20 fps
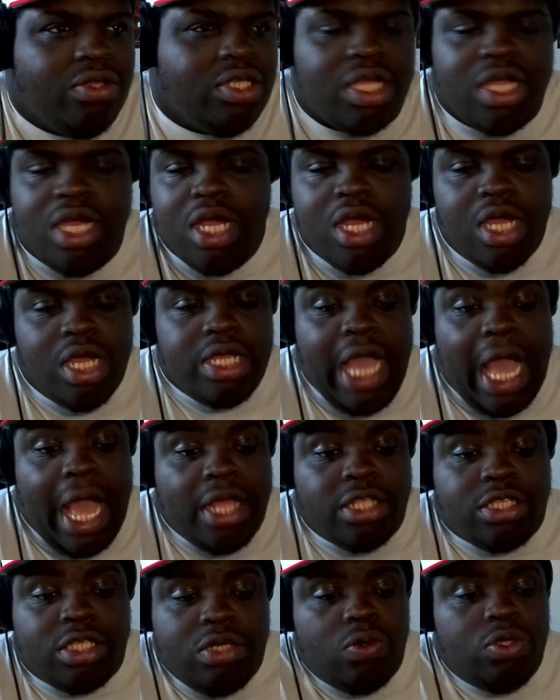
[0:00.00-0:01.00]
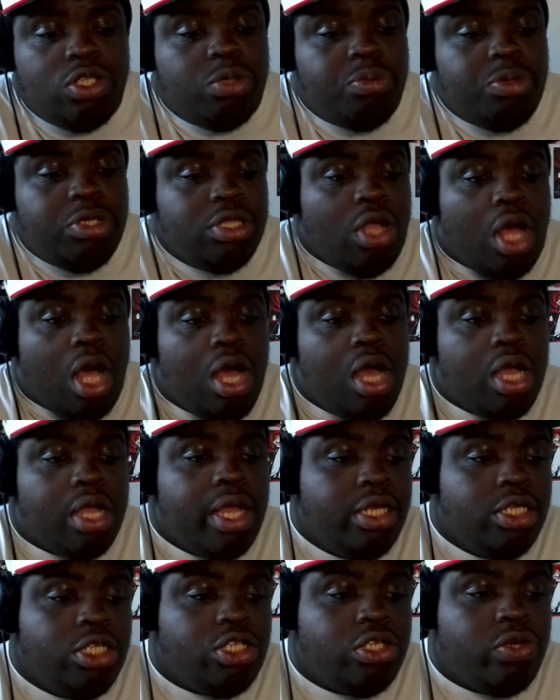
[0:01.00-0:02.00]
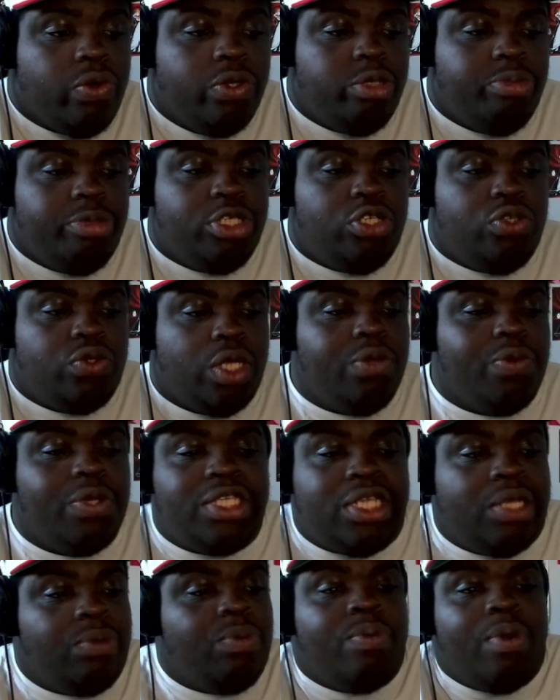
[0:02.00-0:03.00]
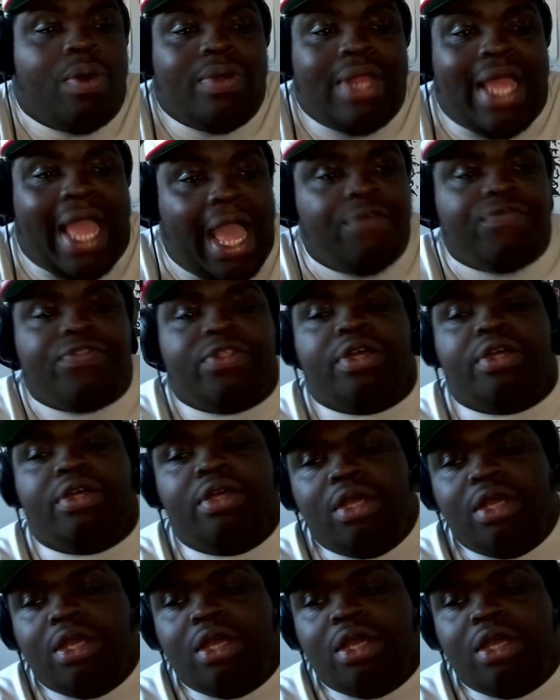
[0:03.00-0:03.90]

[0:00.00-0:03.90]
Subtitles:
Like, yeah, it's going to be long, and it's going to be strenuous, and we won't have the